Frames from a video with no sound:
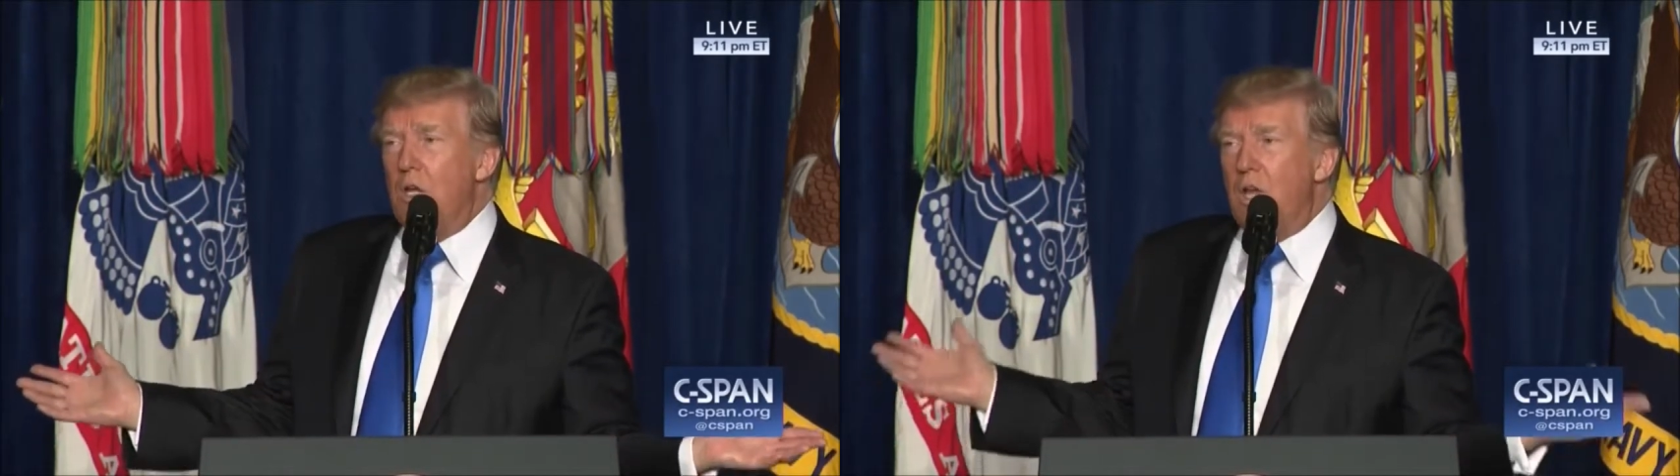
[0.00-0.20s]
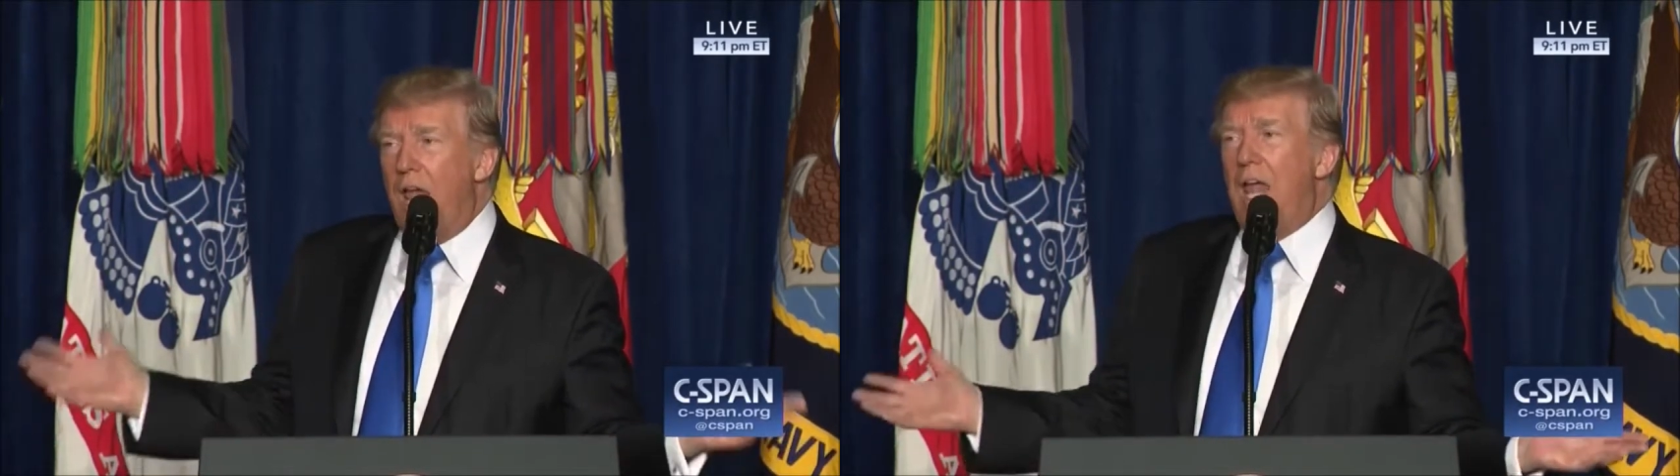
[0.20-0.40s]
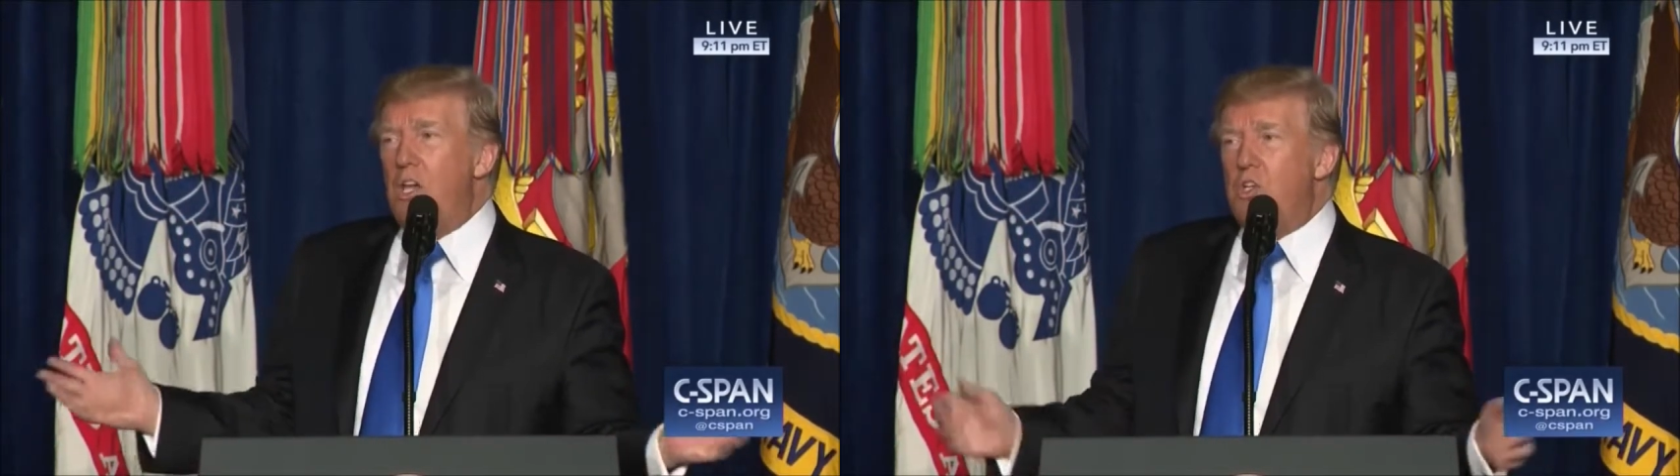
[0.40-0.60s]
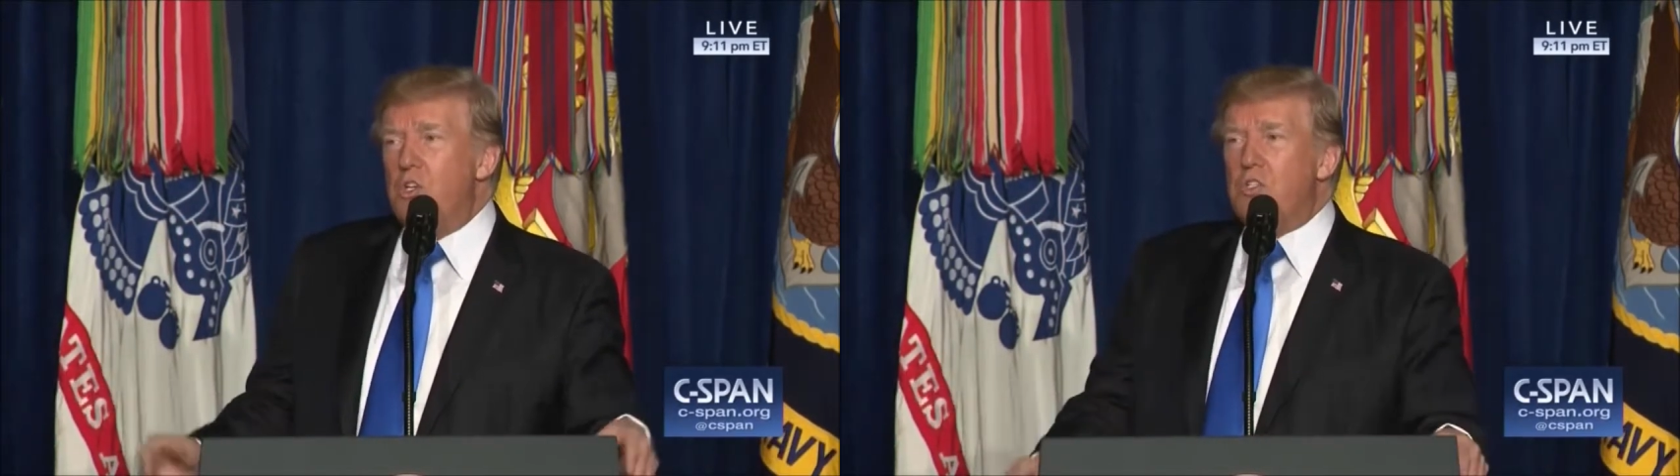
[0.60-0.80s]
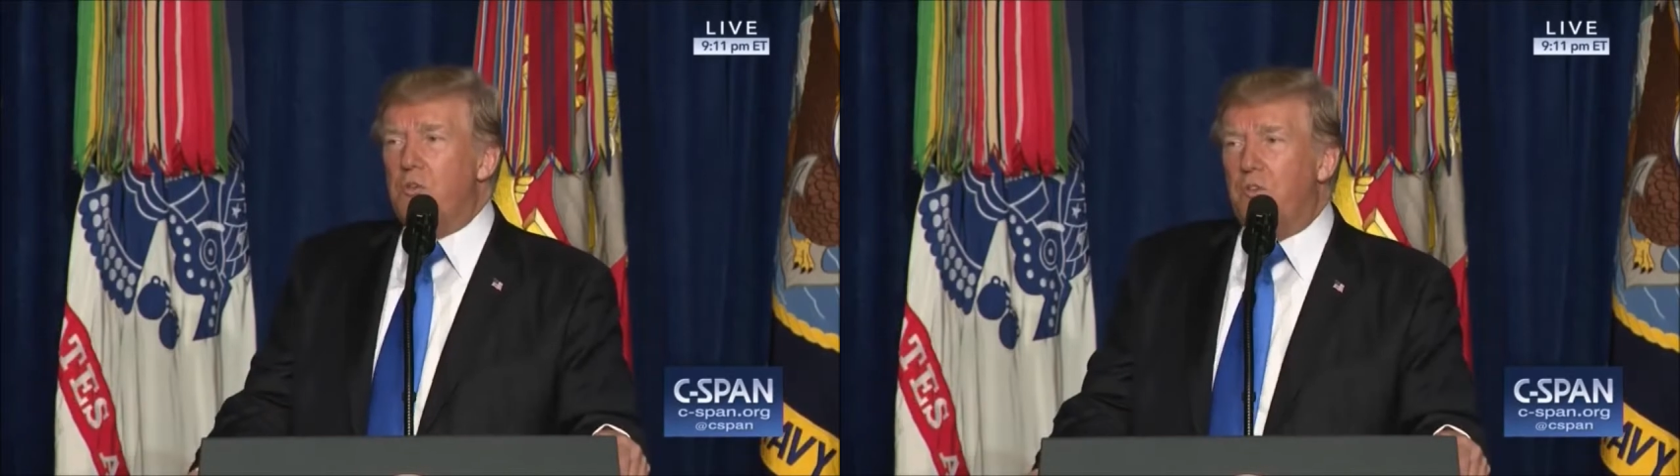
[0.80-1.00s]
to
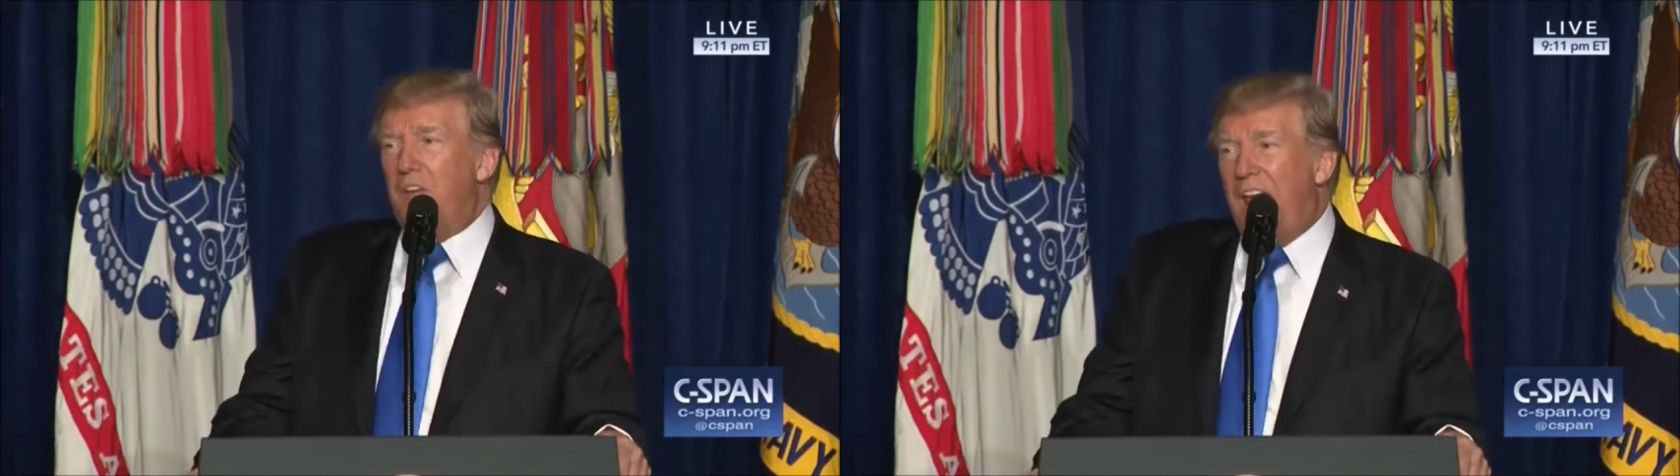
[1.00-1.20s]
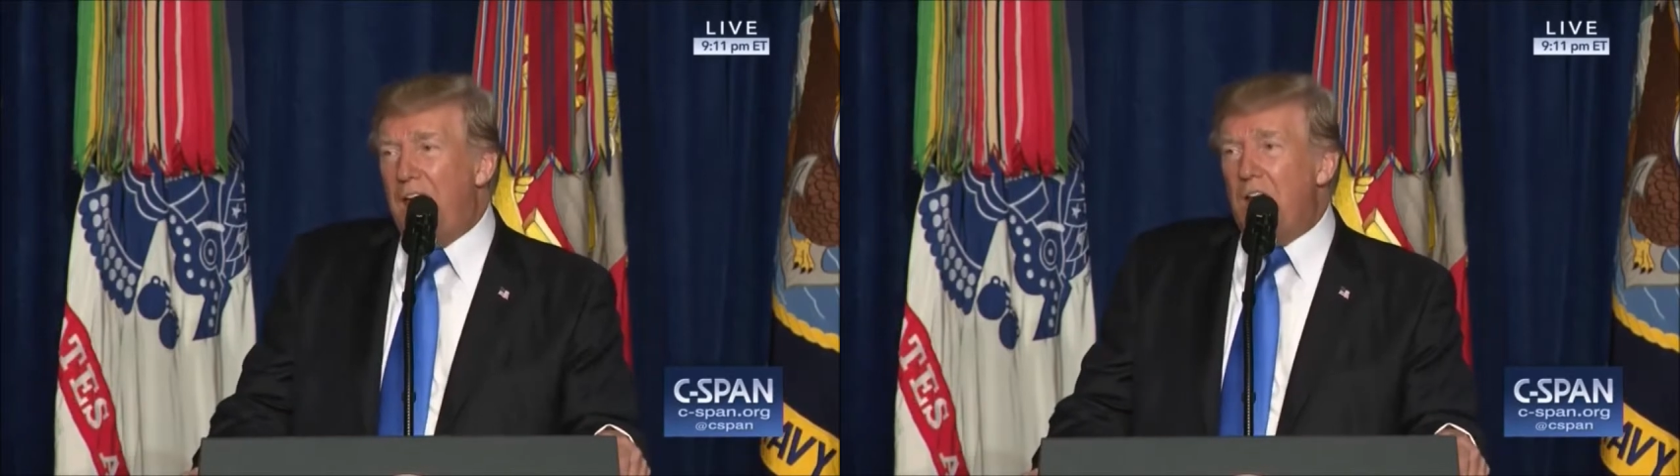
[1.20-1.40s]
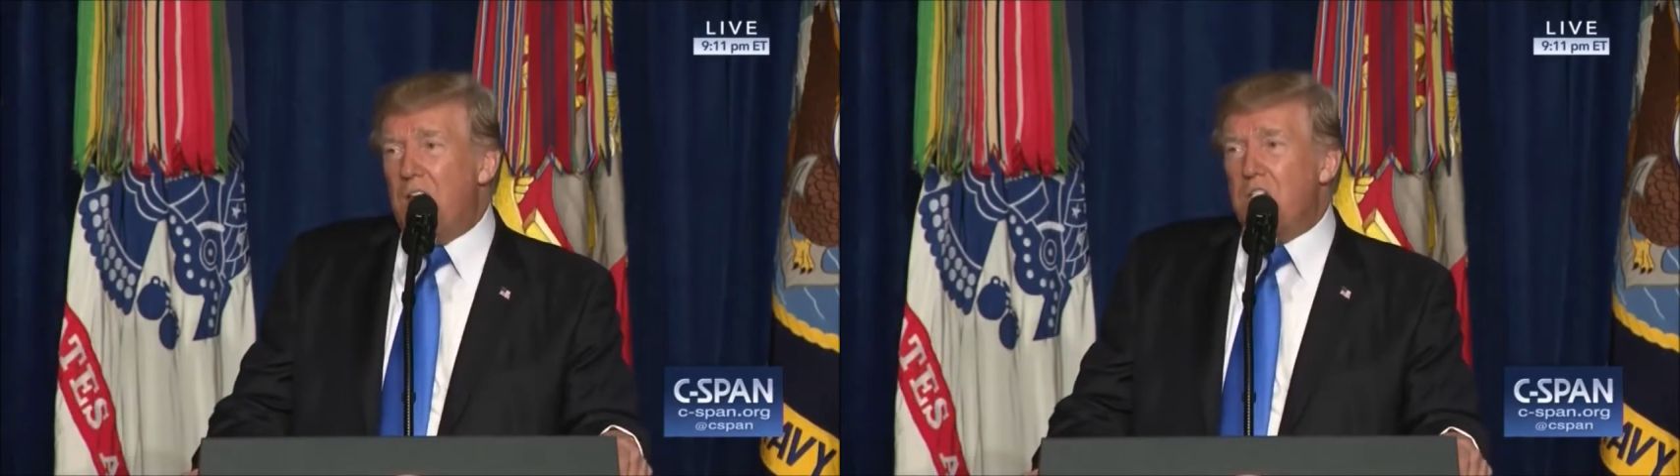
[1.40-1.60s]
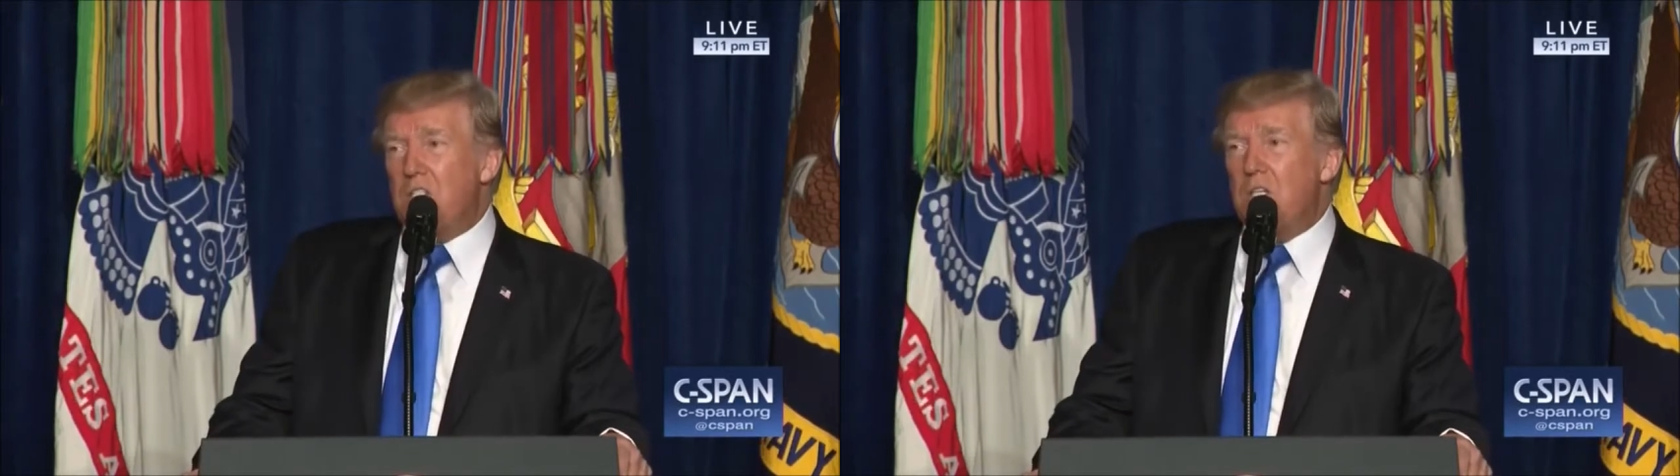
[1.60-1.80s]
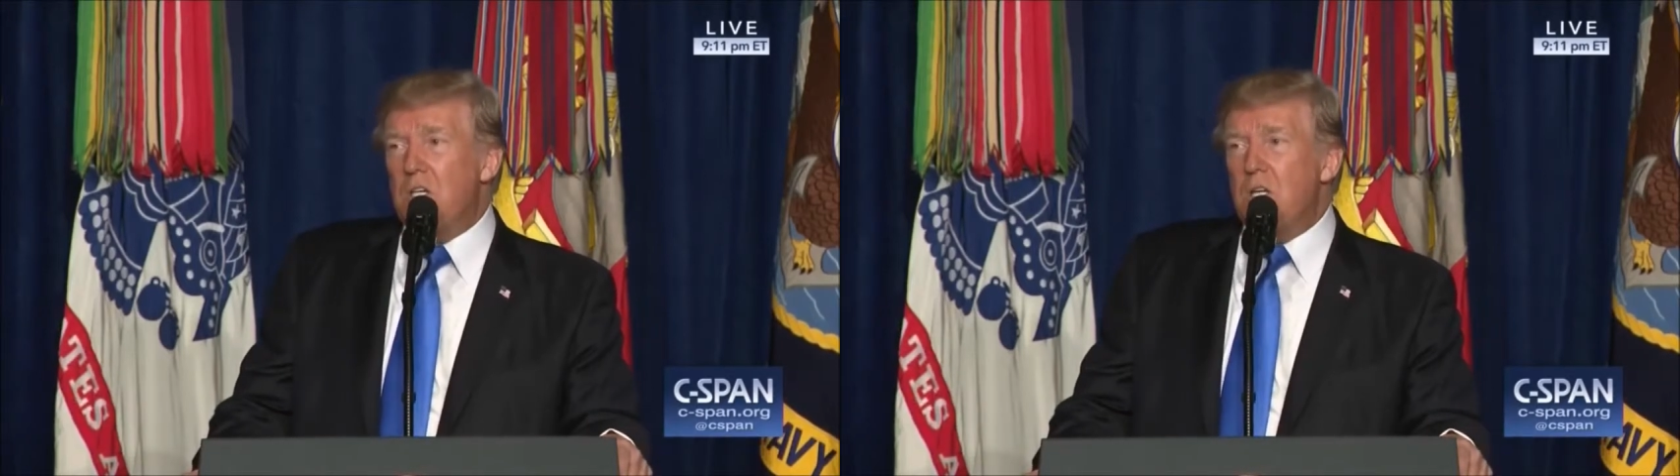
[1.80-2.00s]
agents of
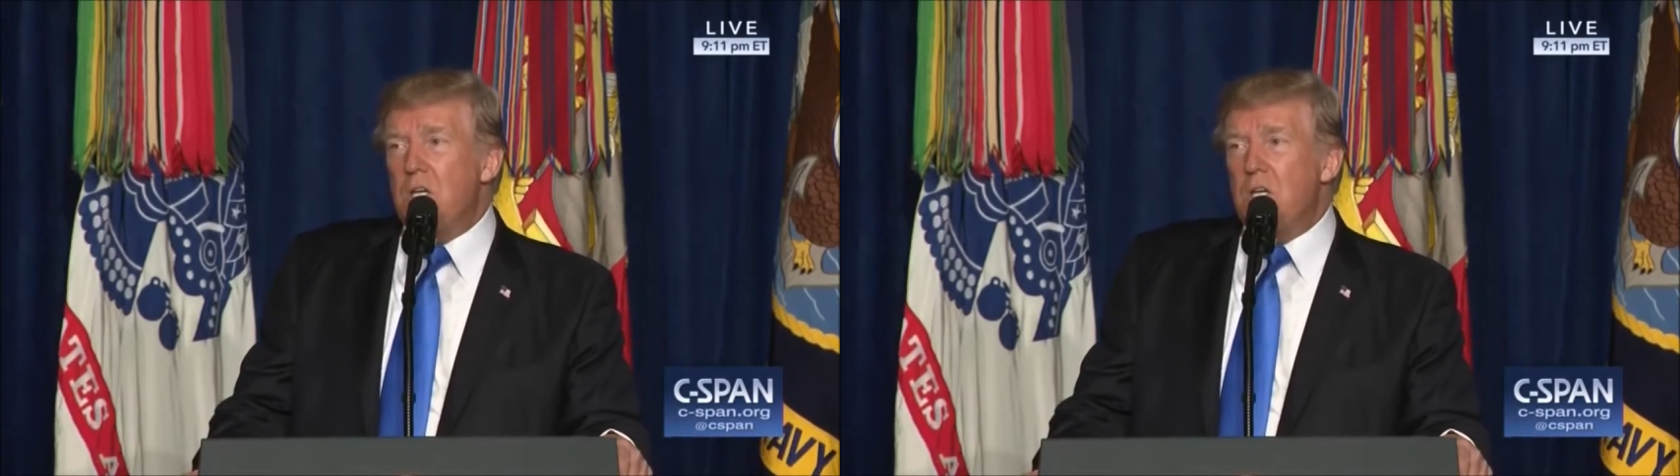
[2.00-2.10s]
chaos,